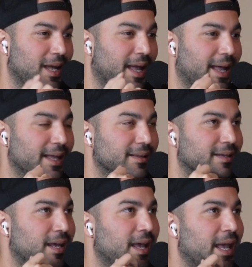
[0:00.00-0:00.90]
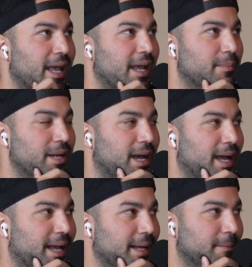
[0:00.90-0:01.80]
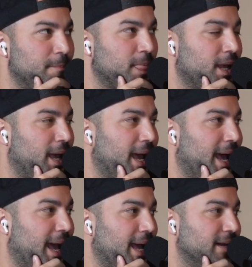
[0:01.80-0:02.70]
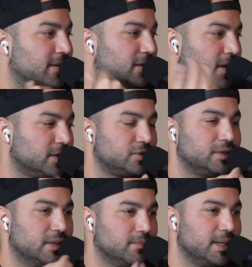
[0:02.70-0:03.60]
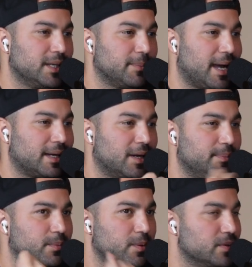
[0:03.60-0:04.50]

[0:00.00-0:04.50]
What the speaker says: And him and I had the luxury of meeting back up, and we